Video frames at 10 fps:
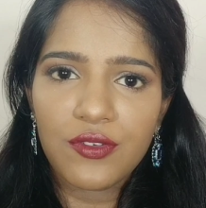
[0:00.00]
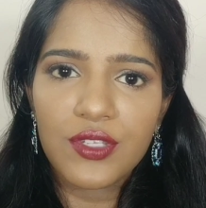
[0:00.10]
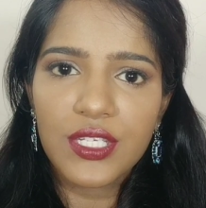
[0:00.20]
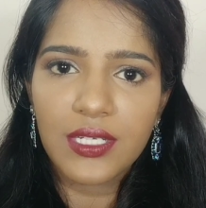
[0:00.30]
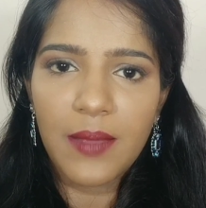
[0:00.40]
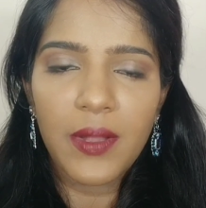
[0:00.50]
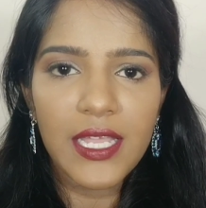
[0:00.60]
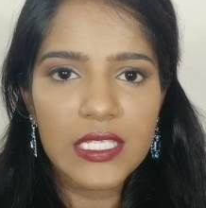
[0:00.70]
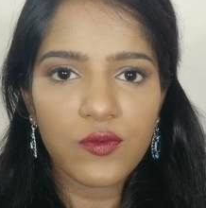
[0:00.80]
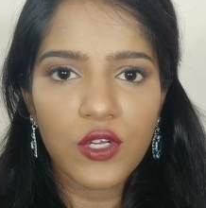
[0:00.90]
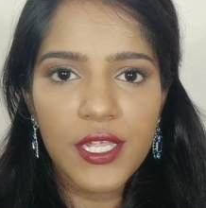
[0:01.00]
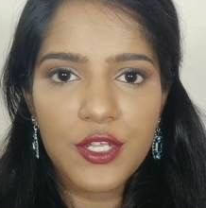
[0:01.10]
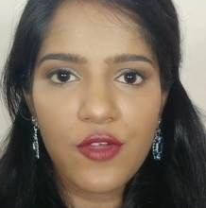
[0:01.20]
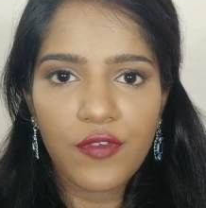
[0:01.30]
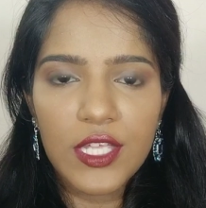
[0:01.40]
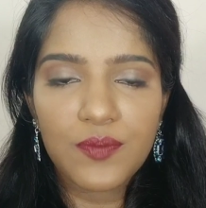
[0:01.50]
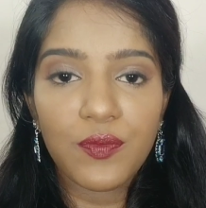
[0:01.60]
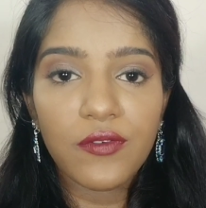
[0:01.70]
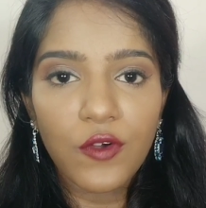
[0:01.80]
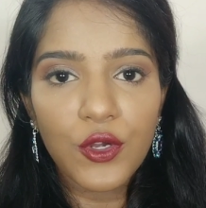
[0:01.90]
to scrub and exfoliate your face
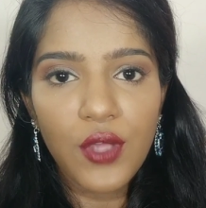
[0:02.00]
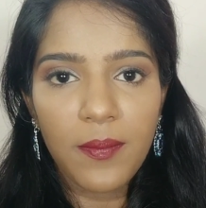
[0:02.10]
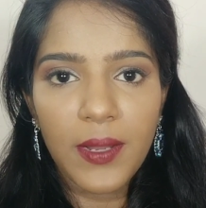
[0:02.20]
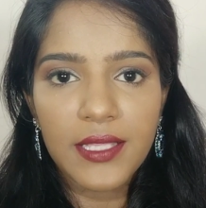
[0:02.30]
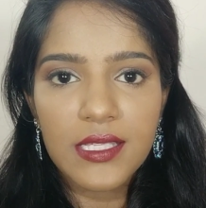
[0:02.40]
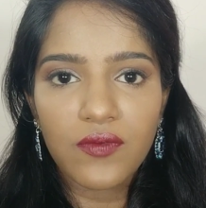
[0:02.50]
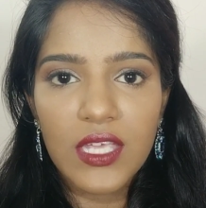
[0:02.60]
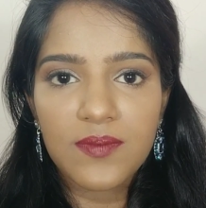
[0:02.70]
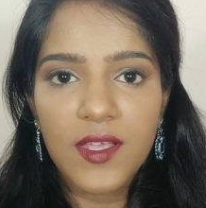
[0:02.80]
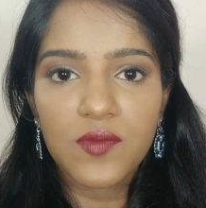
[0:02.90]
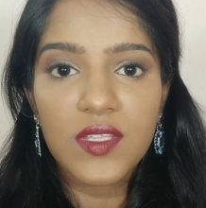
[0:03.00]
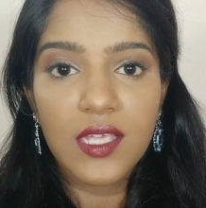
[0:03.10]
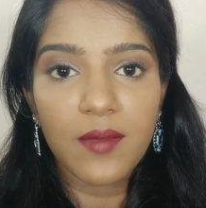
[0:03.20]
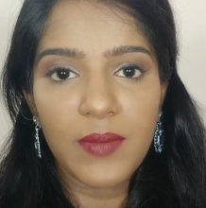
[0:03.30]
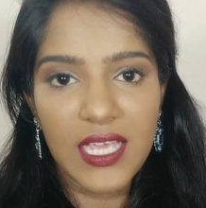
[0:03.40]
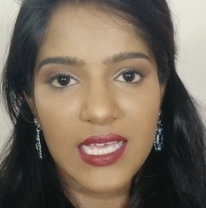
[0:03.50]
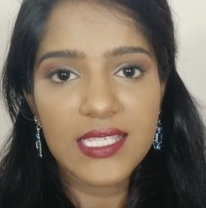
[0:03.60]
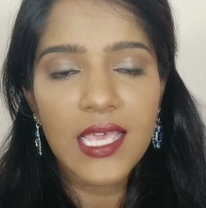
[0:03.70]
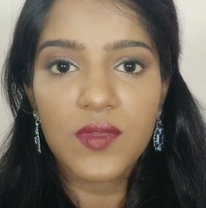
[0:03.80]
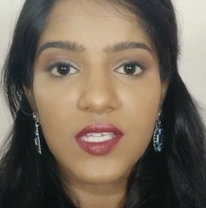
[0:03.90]
before you apply this face mask
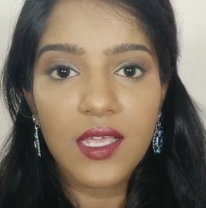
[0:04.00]
because